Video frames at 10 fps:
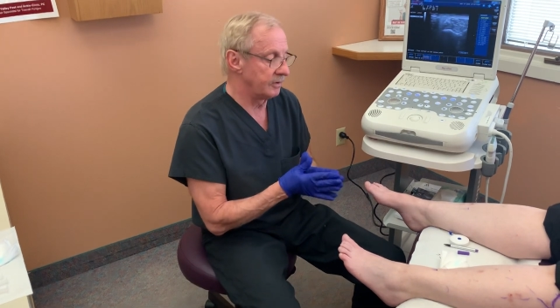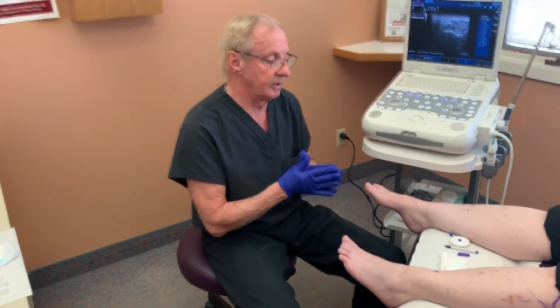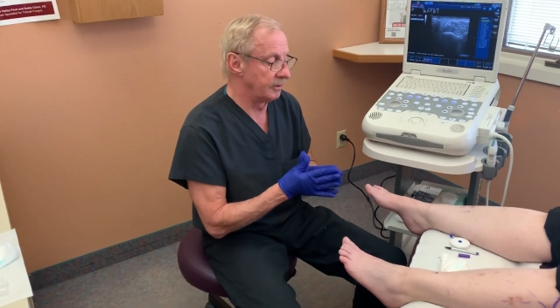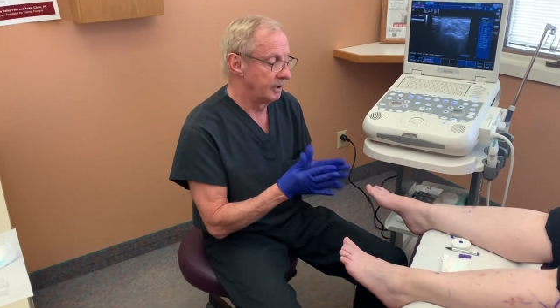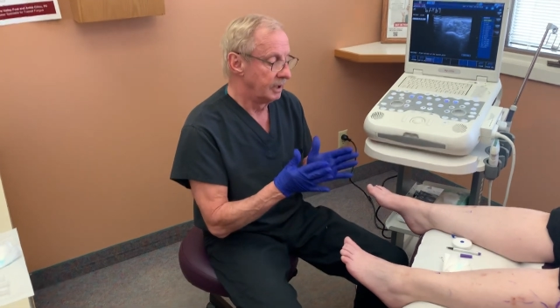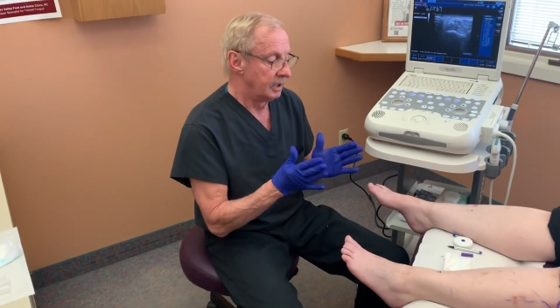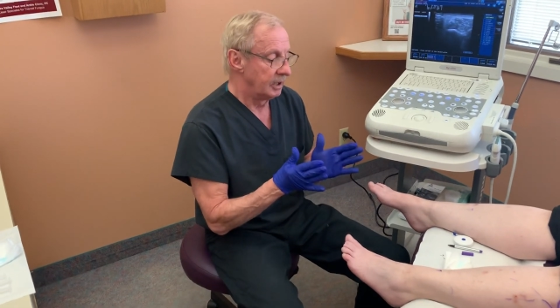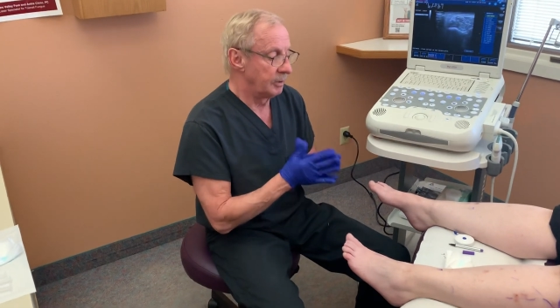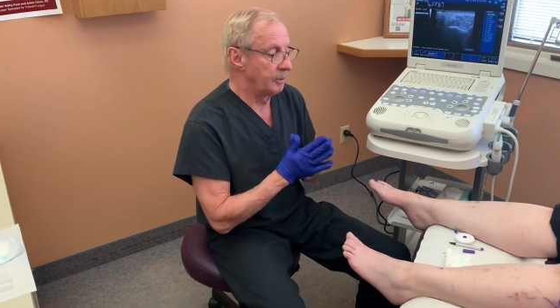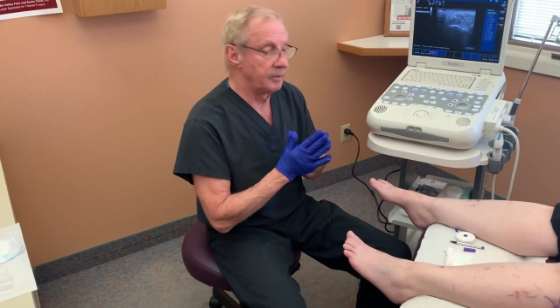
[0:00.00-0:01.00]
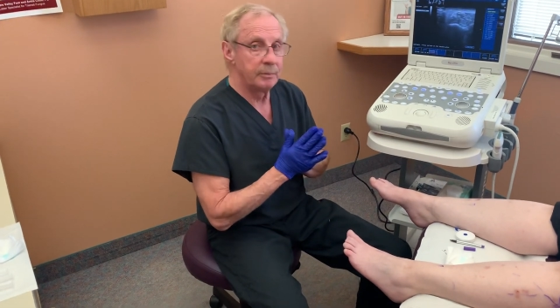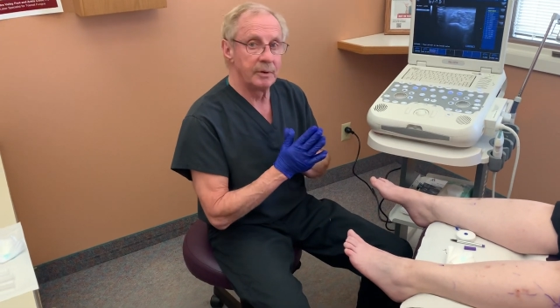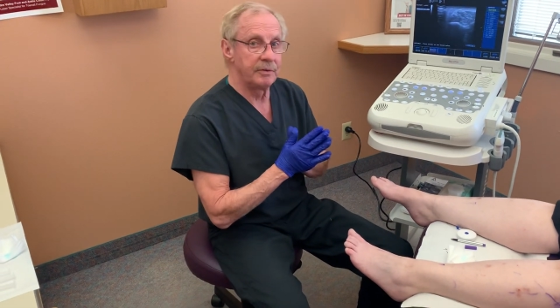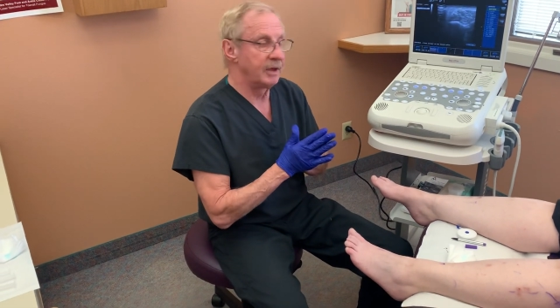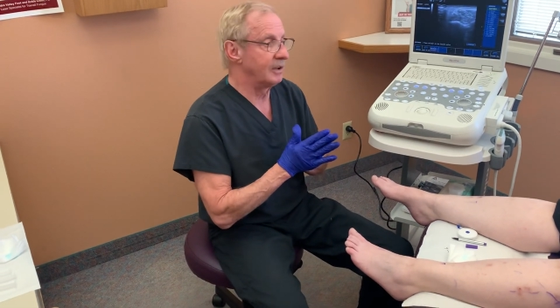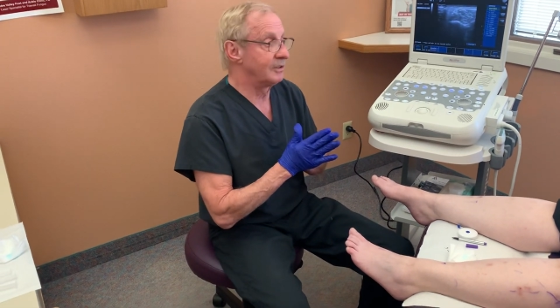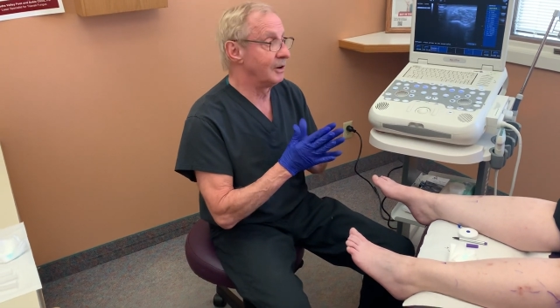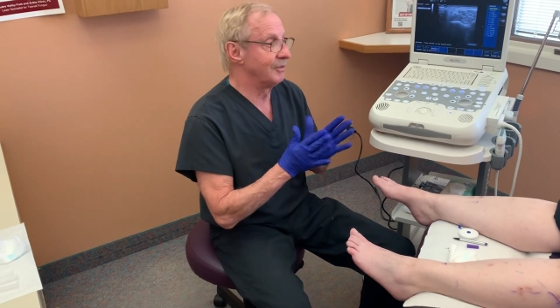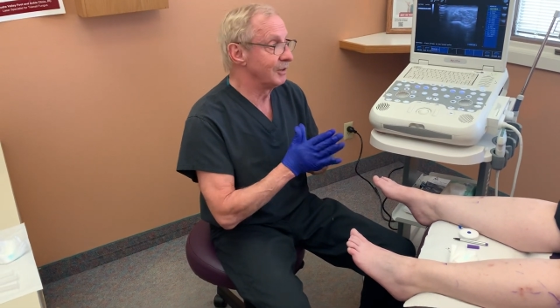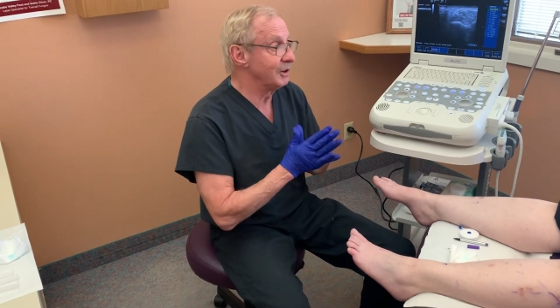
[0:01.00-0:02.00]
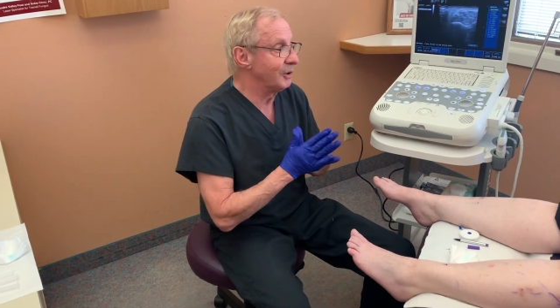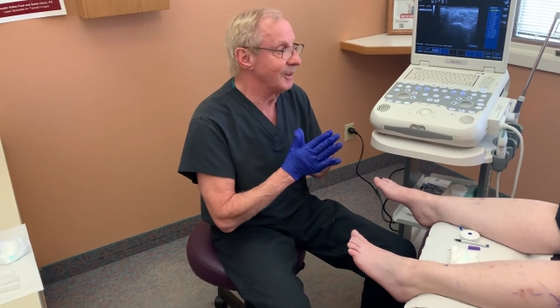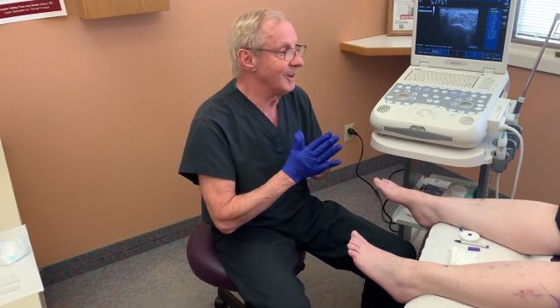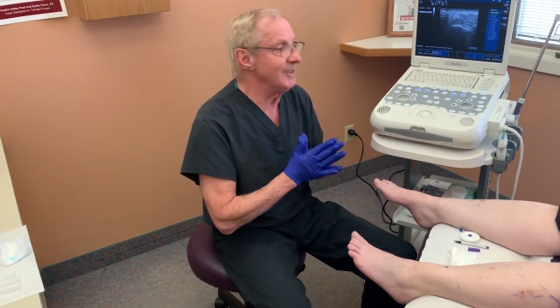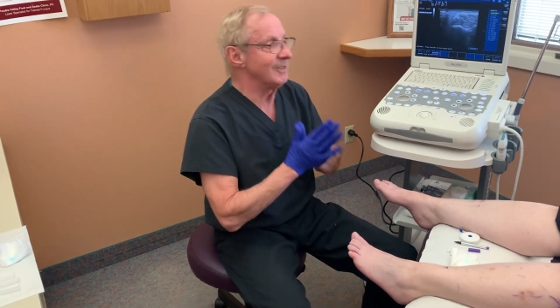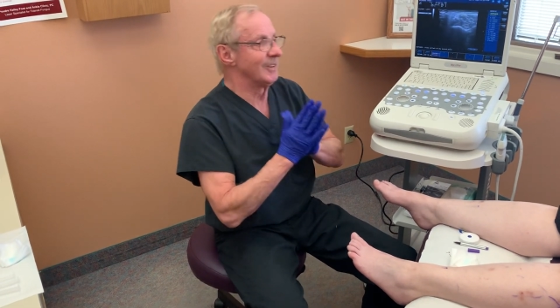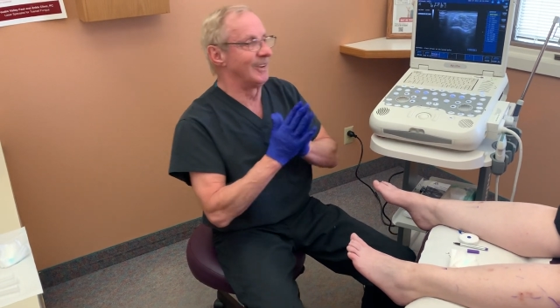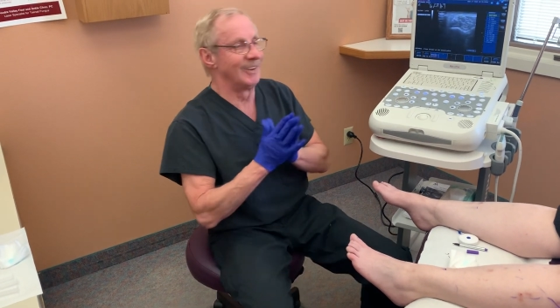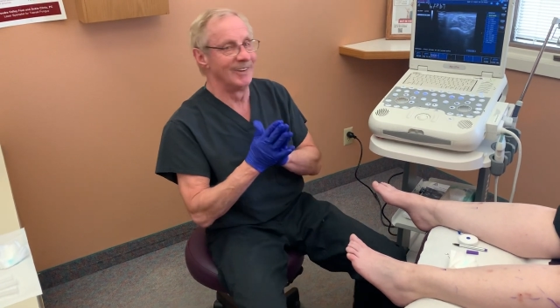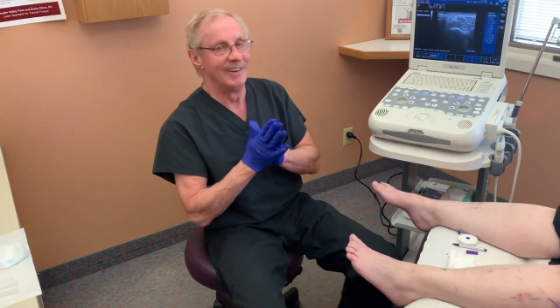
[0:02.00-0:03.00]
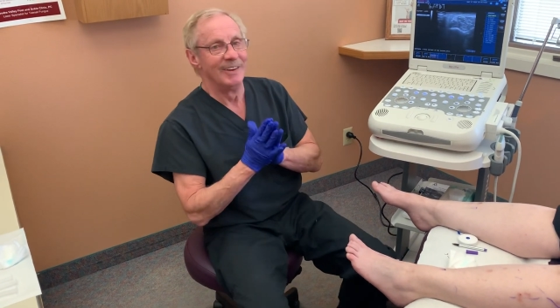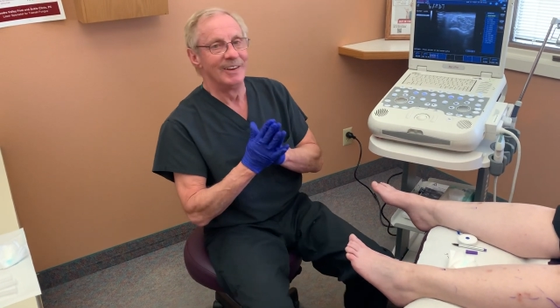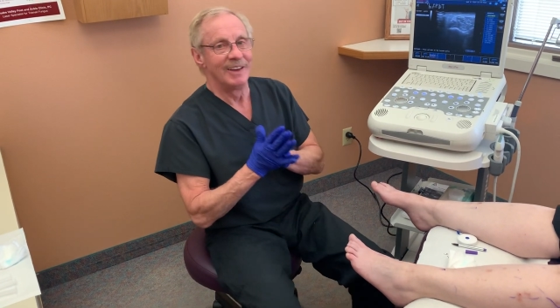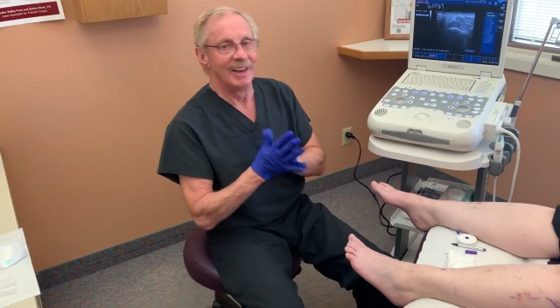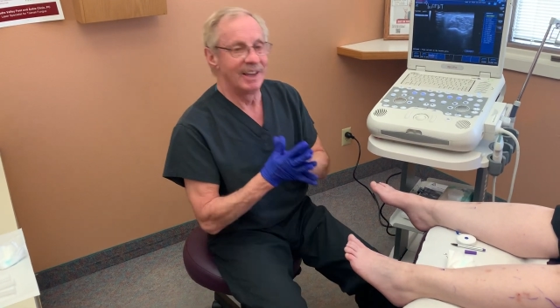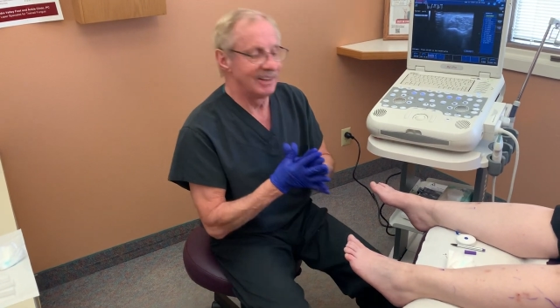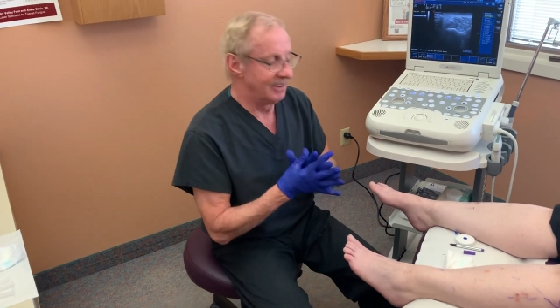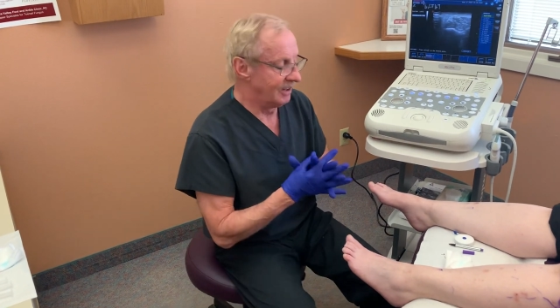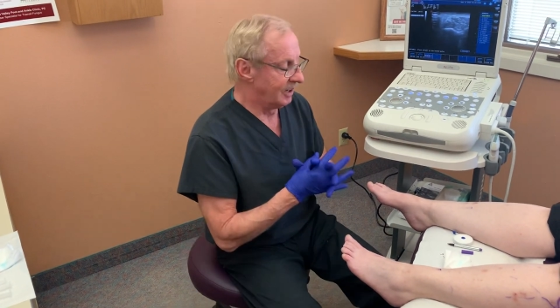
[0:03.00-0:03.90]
So anyway, we want to thank Sarah for doing this. And